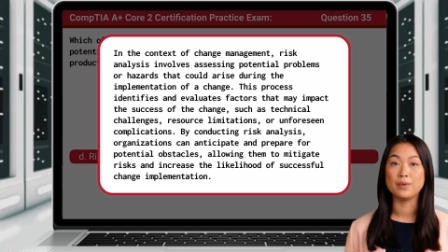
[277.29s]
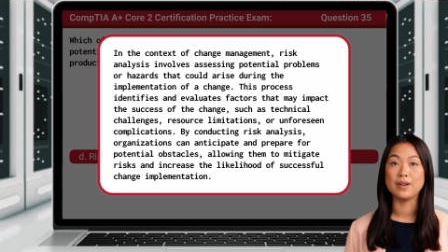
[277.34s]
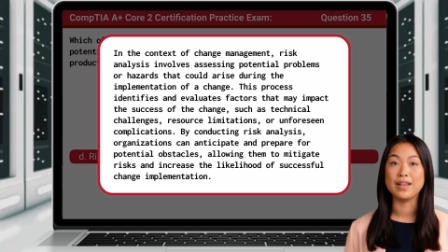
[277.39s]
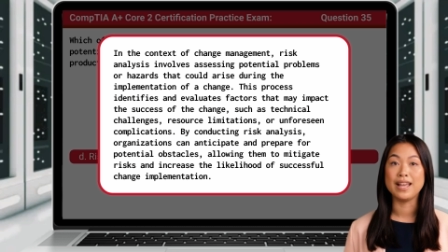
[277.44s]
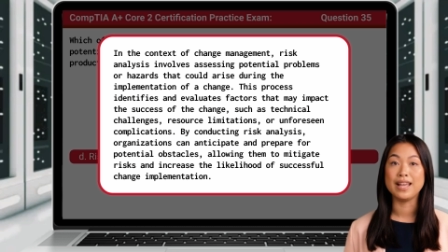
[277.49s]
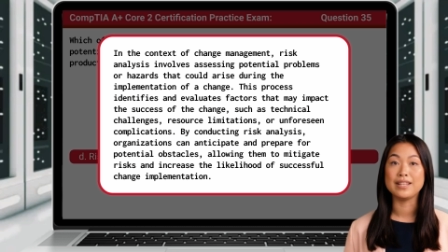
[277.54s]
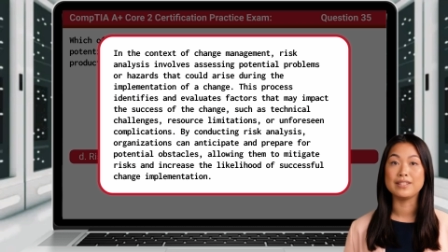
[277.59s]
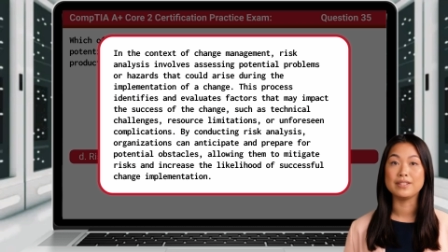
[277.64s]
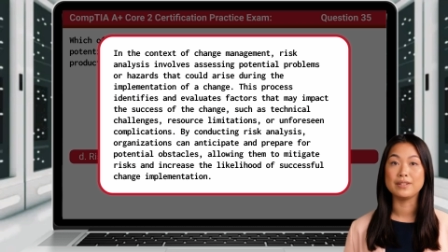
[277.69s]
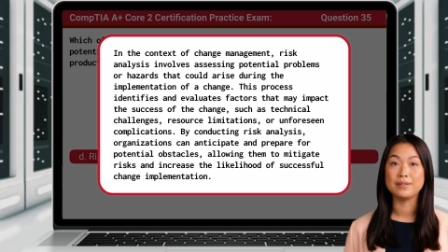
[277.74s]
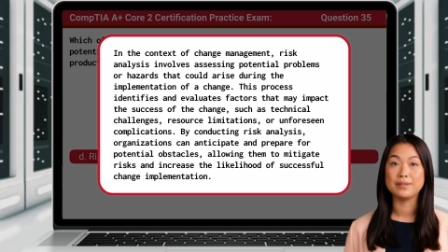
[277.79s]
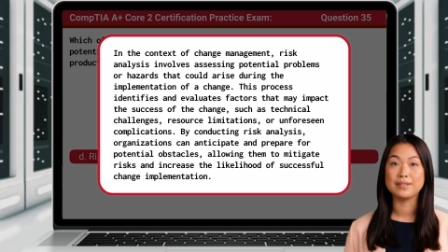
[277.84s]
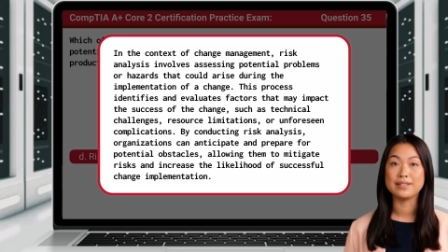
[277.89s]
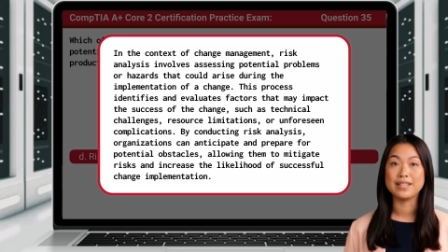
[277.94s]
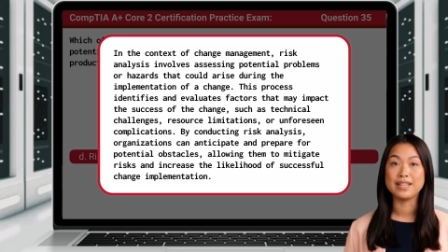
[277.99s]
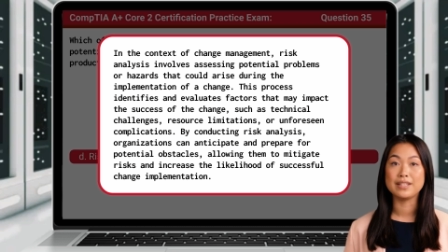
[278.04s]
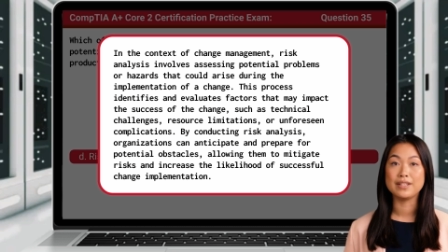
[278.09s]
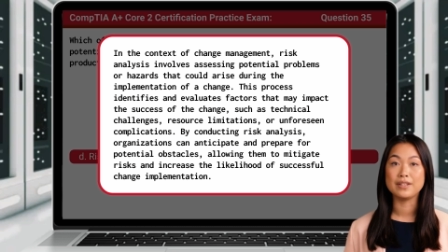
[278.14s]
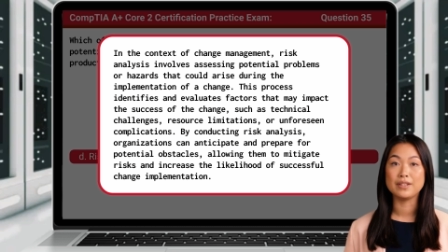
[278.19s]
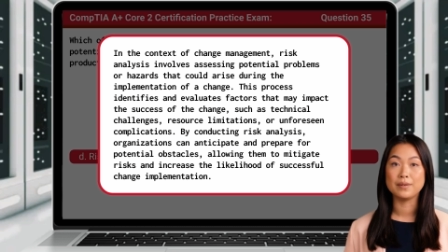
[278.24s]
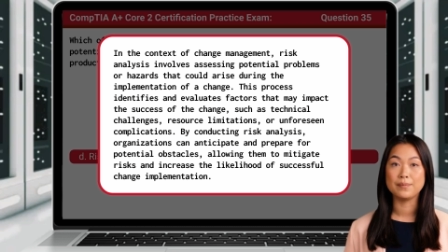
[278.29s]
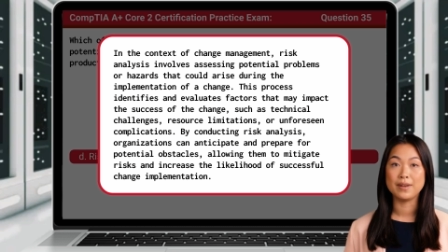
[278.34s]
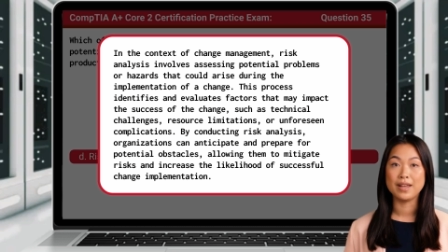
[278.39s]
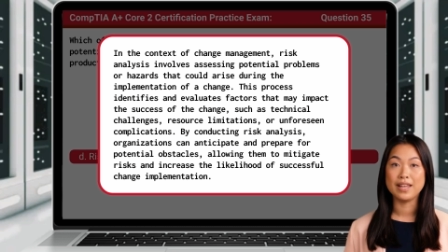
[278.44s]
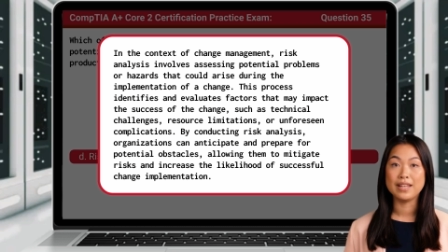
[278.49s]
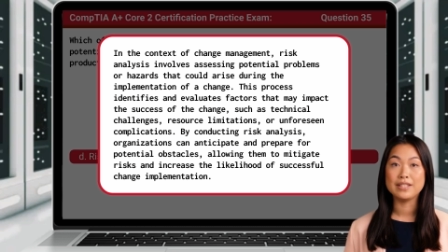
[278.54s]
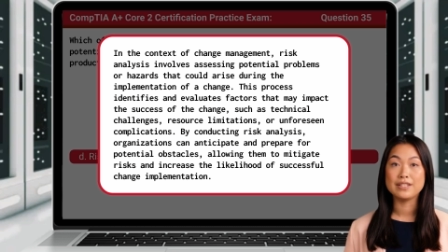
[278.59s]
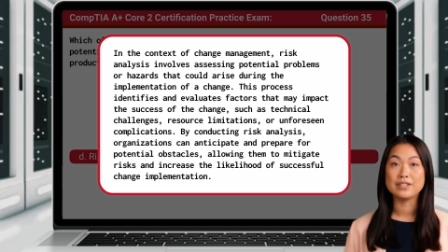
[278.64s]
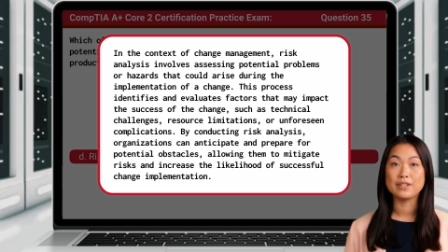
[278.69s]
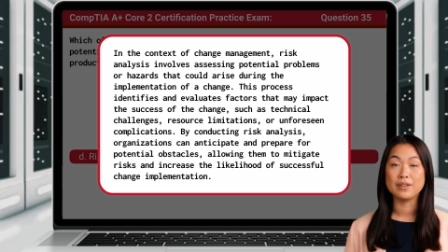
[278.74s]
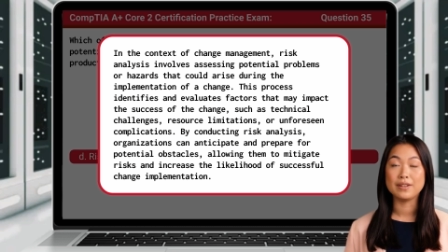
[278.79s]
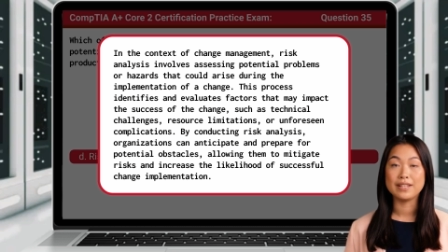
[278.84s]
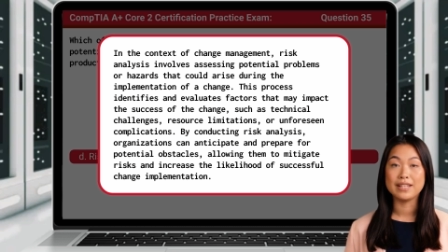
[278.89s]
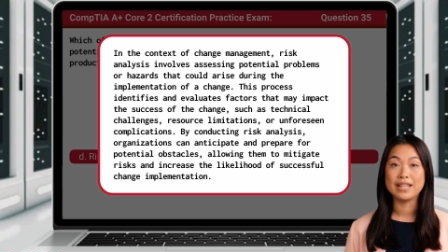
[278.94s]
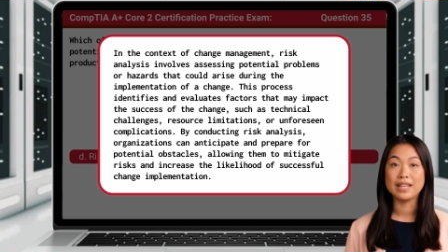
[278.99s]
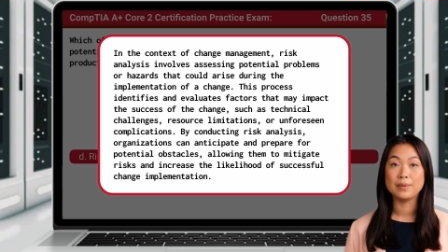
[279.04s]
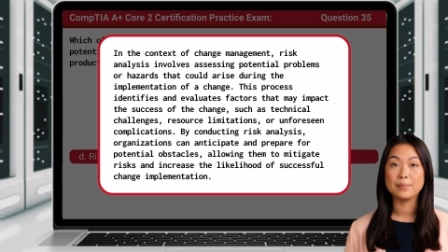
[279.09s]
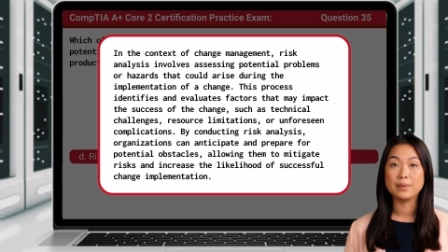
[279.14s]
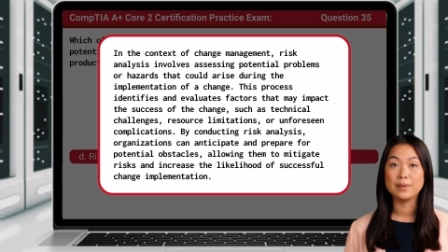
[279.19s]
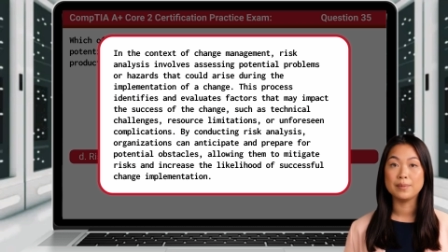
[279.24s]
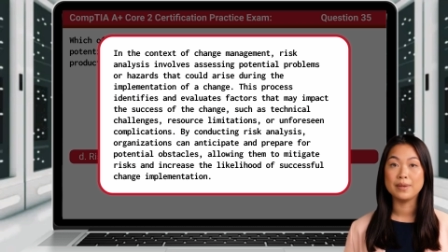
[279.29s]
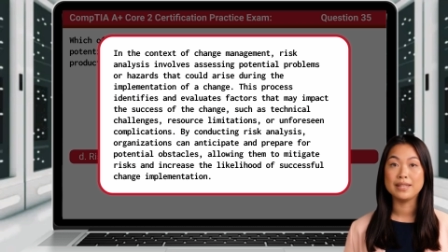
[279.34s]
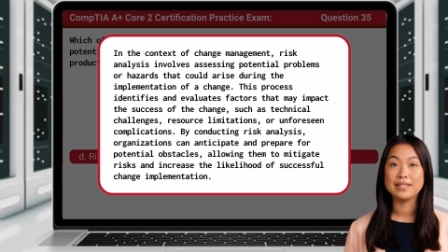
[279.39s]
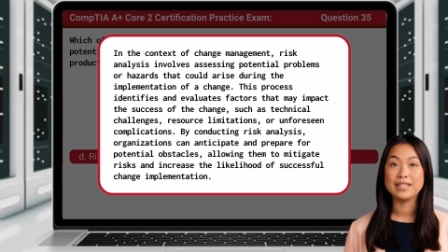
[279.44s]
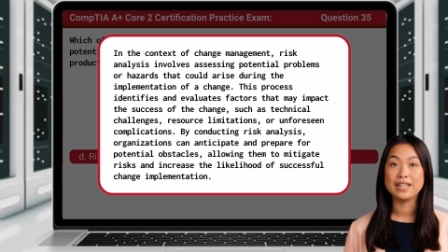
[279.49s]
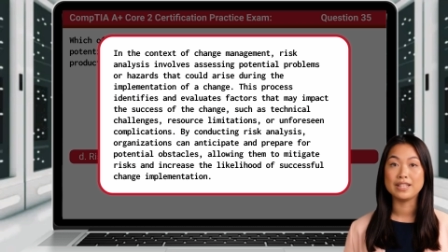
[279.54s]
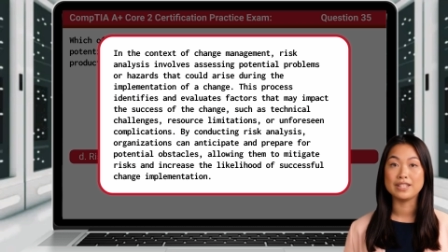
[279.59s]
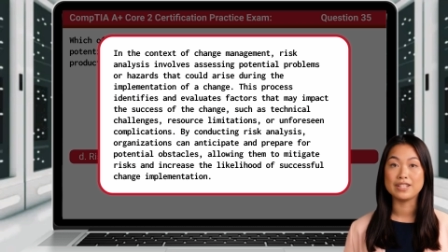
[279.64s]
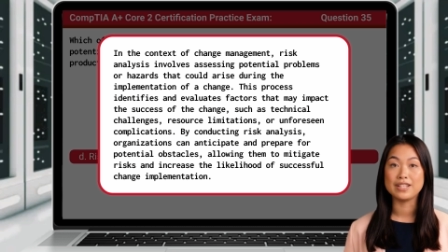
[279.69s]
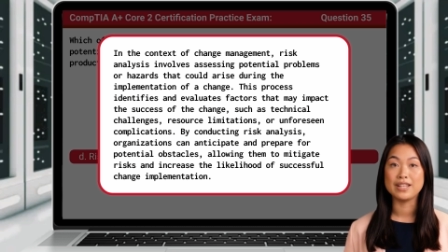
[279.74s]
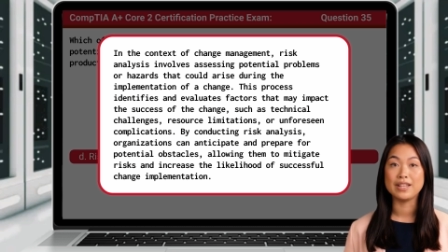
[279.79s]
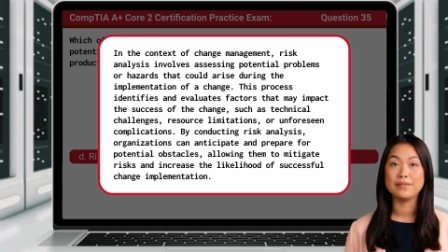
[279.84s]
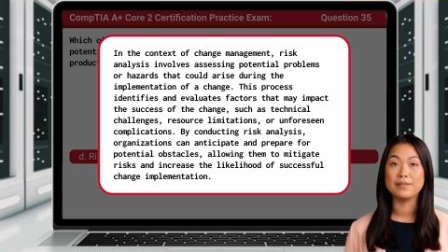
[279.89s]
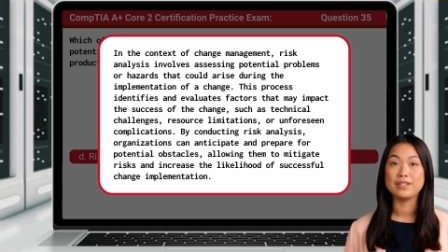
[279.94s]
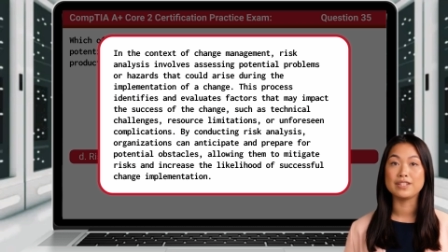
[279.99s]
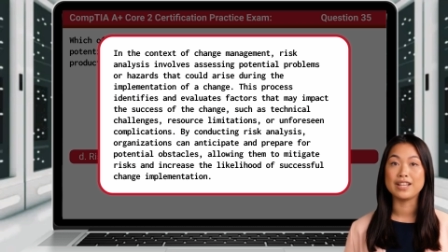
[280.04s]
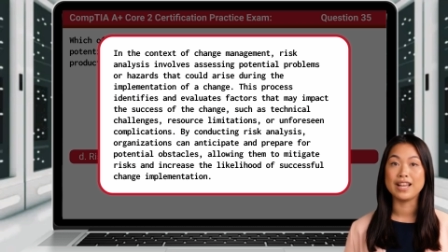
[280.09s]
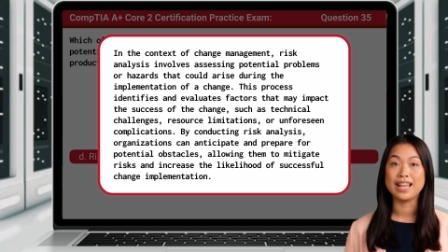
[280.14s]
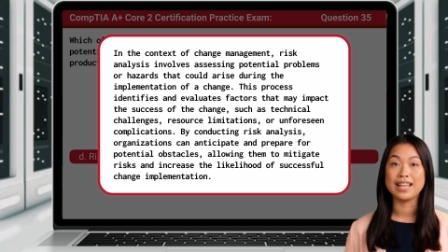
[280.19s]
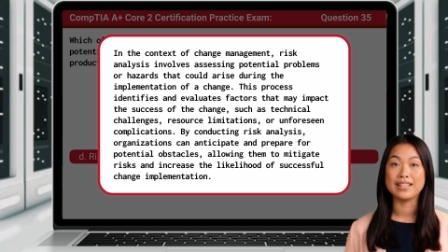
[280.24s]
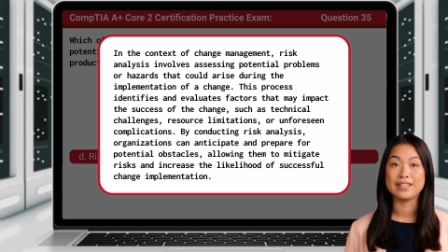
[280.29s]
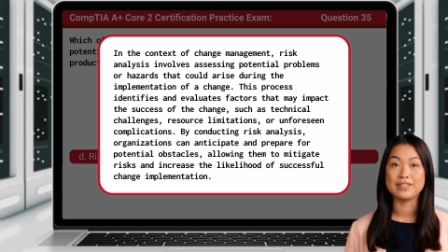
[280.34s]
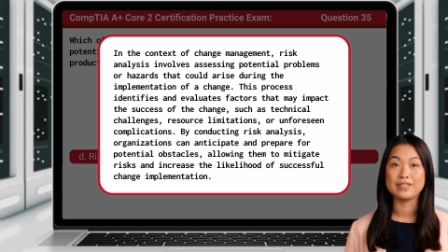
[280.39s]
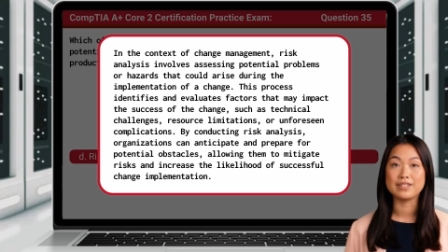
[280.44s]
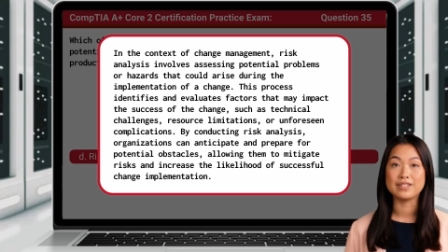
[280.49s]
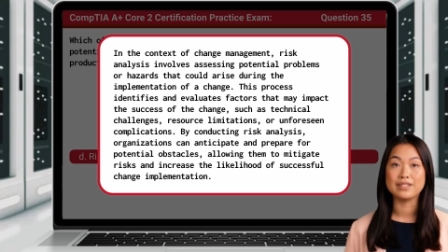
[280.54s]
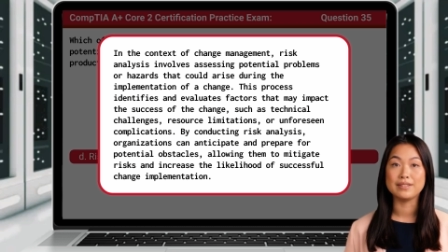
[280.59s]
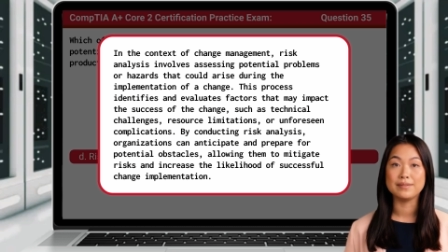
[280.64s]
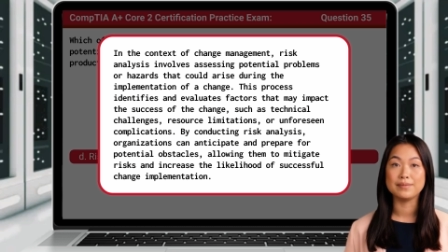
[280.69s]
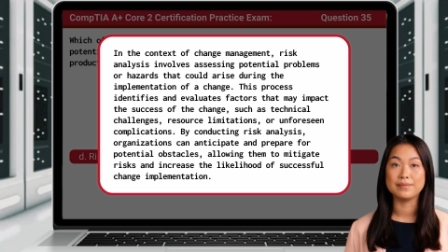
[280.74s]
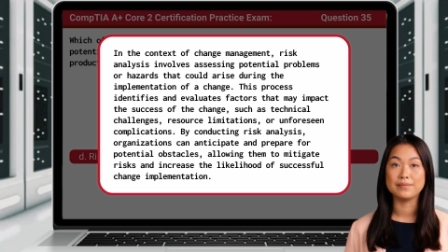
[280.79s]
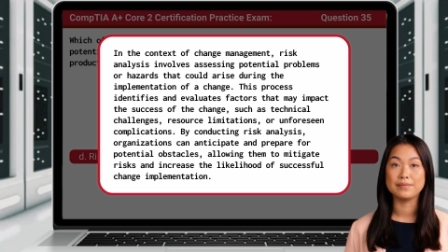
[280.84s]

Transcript: or hazards that could arise during the implementation of a change.